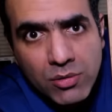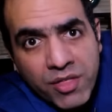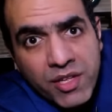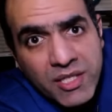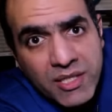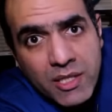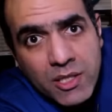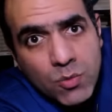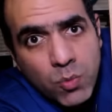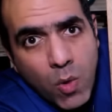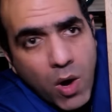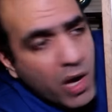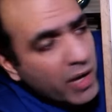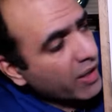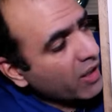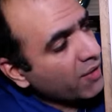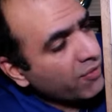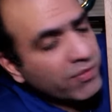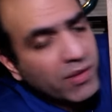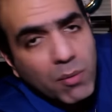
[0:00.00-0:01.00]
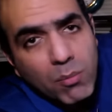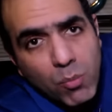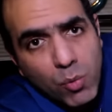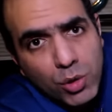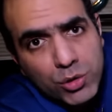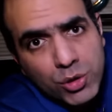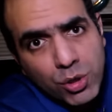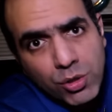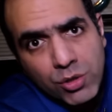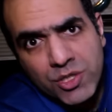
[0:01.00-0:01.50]
This is why if the
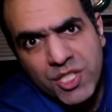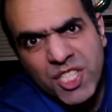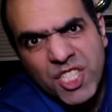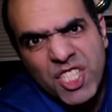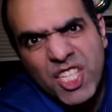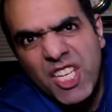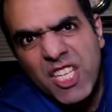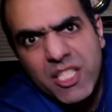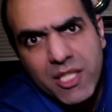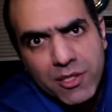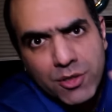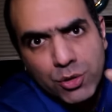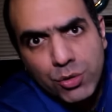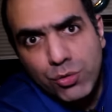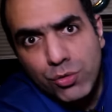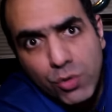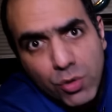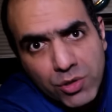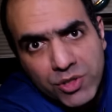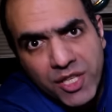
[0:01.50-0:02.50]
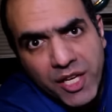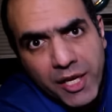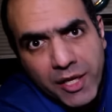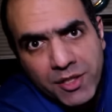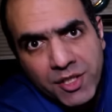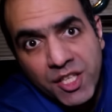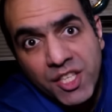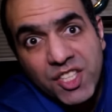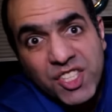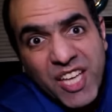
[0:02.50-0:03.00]
motor ceases to
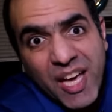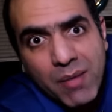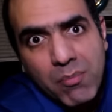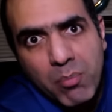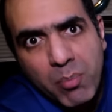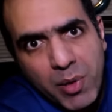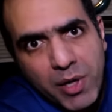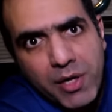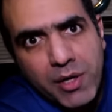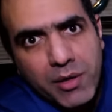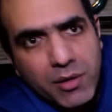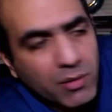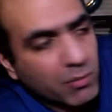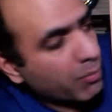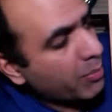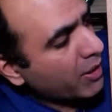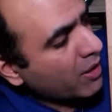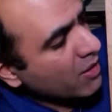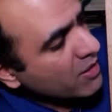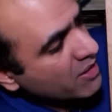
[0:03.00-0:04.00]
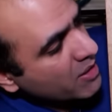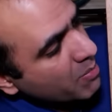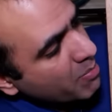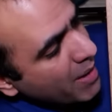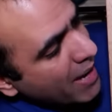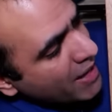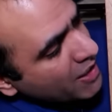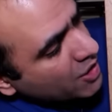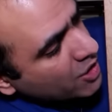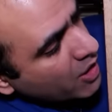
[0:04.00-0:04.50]
rotate, it can burn, because the
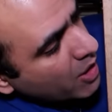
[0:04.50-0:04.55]
back